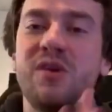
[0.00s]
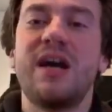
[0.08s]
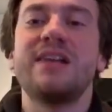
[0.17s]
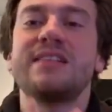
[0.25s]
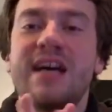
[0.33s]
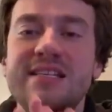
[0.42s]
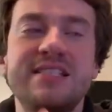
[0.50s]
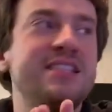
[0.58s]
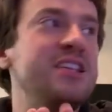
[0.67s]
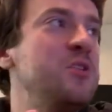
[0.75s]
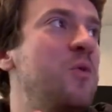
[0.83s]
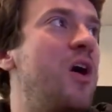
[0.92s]
guys, I see
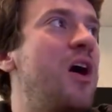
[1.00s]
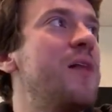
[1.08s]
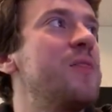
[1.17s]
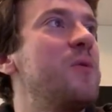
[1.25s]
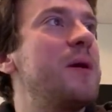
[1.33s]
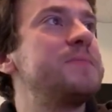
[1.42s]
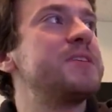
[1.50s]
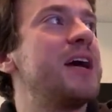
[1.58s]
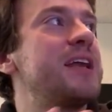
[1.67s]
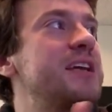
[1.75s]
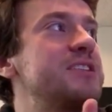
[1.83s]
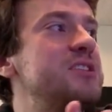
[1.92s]
you on the
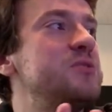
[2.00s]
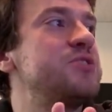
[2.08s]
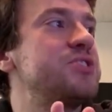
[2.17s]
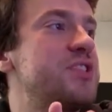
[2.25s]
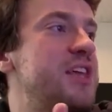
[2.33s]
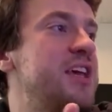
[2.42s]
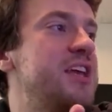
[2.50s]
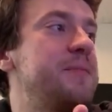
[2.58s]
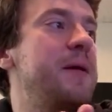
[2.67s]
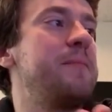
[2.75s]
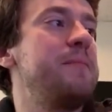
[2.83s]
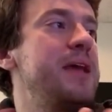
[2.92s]
website. I see you just thinking
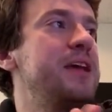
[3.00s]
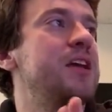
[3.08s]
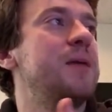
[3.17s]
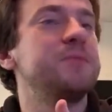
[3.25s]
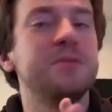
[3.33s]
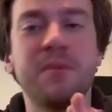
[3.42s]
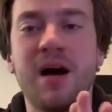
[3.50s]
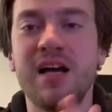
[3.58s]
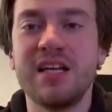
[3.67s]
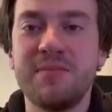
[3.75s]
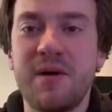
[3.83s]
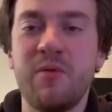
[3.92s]
about making up your
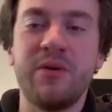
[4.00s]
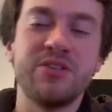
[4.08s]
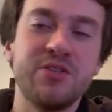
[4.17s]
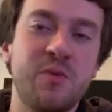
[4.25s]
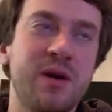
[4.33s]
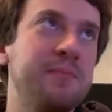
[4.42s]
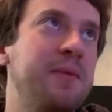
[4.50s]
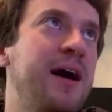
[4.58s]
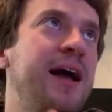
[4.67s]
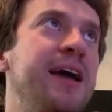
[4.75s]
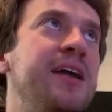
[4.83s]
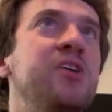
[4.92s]
mind about whether you want to
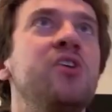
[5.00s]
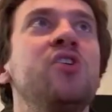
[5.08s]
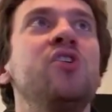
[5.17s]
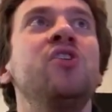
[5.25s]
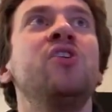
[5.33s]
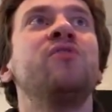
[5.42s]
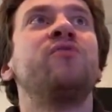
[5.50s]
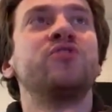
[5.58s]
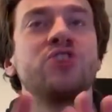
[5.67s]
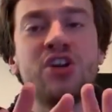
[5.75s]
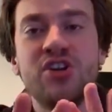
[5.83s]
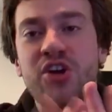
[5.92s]
buy it. For
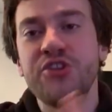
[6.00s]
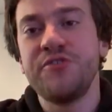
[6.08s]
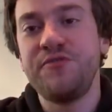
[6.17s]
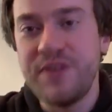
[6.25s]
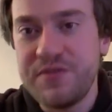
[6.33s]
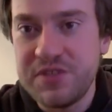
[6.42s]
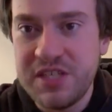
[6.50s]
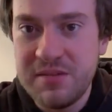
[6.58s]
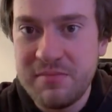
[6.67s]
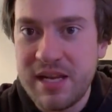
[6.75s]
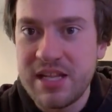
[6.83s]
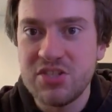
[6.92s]
another 15
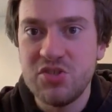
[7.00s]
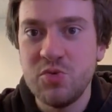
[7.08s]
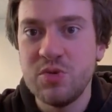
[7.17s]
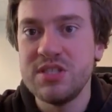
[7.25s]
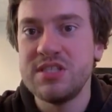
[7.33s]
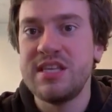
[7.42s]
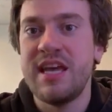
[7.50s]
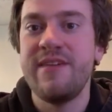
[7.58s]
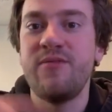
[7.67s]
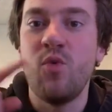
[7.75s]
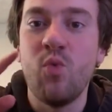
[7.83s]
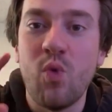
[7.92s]
minutes, you can save
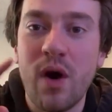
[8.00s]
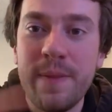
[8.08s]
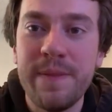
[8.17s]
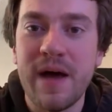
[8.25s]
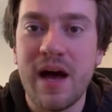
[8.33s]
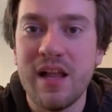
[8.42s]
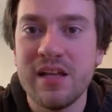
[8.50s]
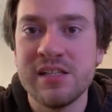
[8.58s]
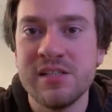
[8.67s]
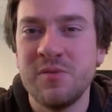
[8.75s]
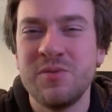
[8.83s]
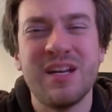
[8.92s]

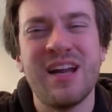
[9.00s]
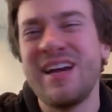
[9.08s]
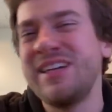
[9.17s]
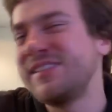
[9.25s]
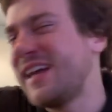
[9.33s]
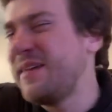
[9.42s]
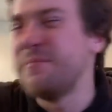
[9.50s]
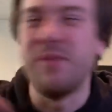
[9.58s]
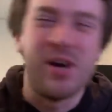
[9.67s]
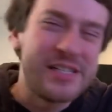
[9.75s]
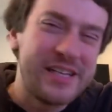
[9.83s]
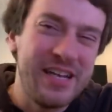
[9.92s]
$1. We're not hiring any
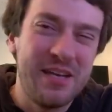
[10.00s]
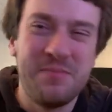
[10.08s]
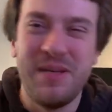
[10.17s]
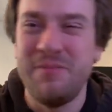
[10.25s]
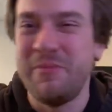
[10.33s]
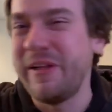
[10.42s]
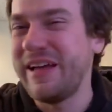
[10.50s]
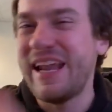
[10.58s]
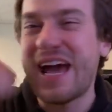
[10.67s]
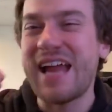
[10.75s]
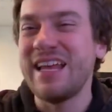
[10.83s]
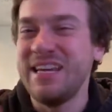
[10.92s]
marketing people. Get
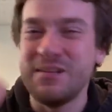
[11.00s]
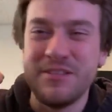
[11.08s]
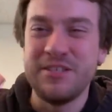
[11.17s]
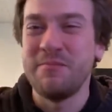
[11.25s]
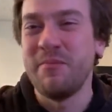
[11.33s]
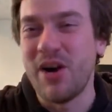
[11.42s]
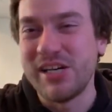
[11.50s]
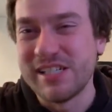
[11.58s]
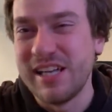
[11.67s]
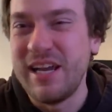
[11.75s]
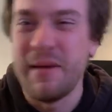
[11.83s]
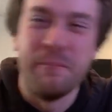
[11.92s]
out of here with your
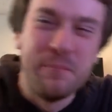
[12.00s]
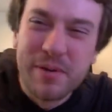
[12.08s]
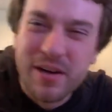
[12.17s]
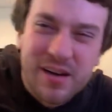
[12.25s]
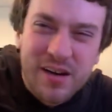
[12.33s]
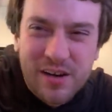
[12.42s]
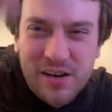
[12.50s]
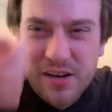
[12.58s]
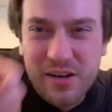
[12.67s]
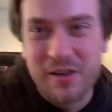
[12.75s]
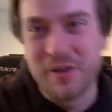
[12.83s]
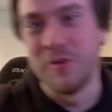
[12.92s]
marketing.
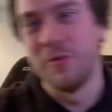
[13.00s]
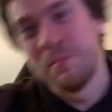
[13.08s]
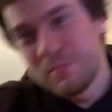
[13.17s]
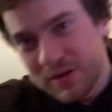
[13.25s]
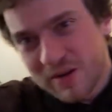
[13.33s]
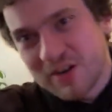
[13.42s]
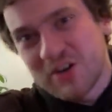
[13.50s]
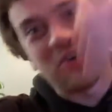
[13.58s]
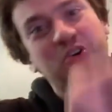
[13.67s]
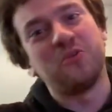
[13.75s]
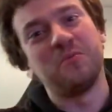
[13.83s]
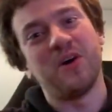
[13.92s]
Boo,
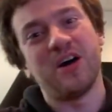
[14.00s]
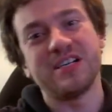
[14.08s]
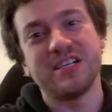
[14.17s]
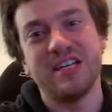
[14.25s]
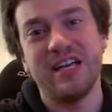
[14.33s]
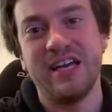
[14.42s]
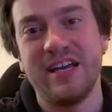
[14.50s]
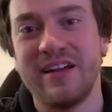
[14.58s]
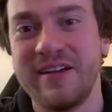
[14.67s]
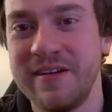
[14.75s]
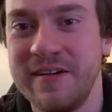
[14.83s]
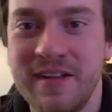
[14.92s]
boo, marketing.